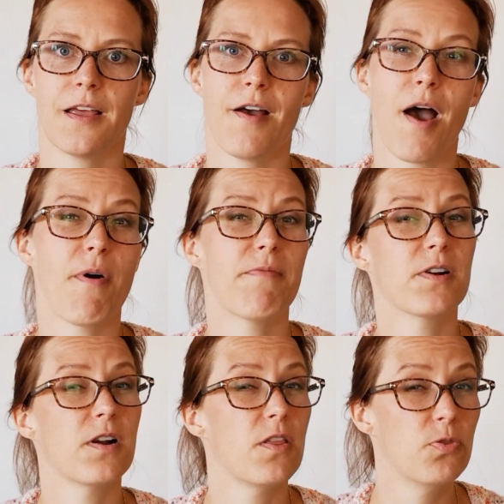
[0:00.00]

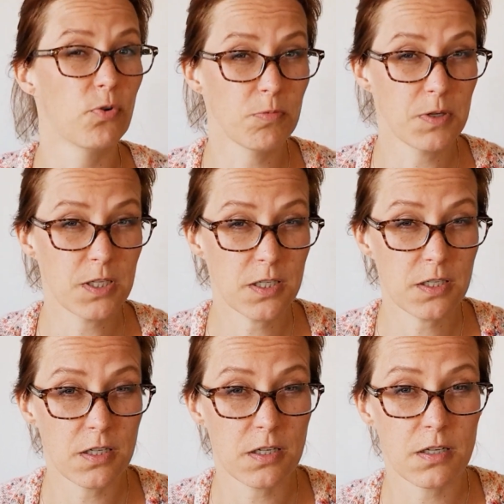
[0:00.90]
However, normally,
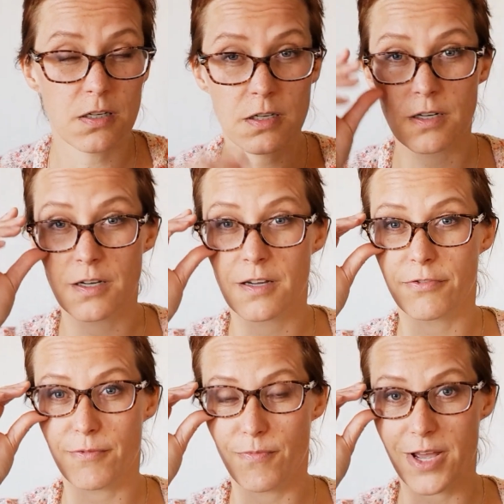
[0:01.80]

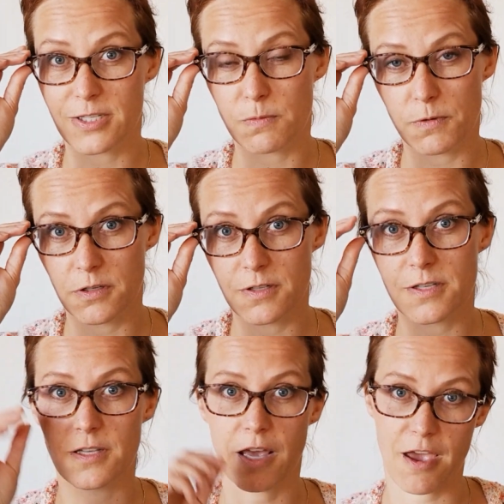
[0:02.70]
from my experience,
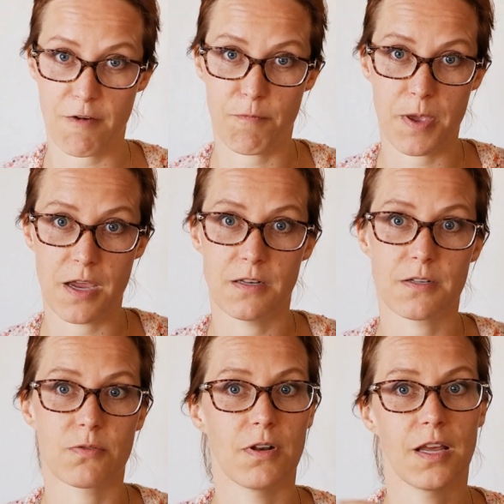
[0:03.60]
the half pans
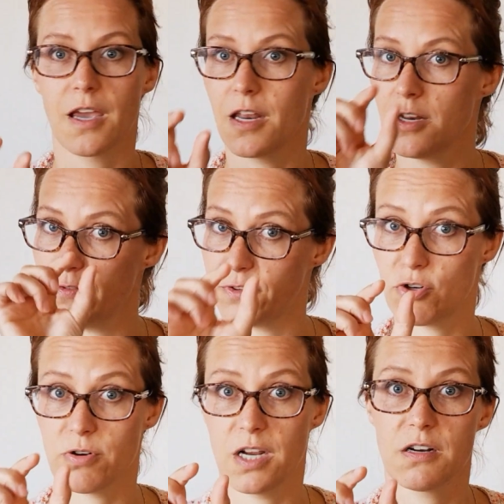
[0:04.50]
or like any of the
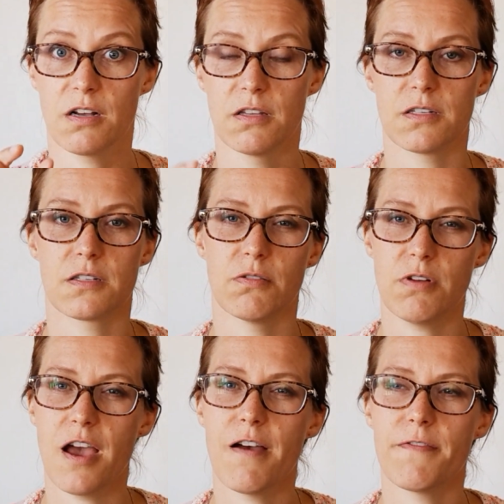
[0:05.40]
dried colors don't
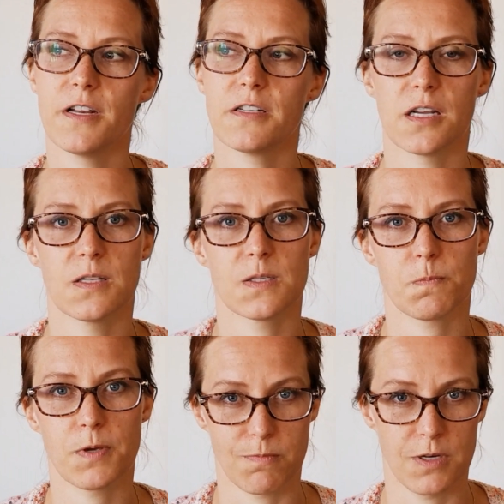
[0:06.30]
have an intense
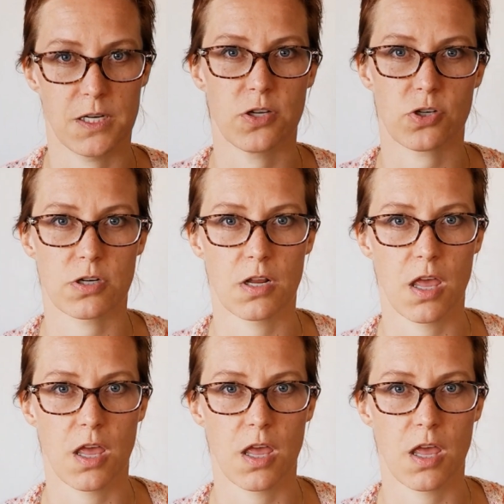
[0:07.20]
pigmentation.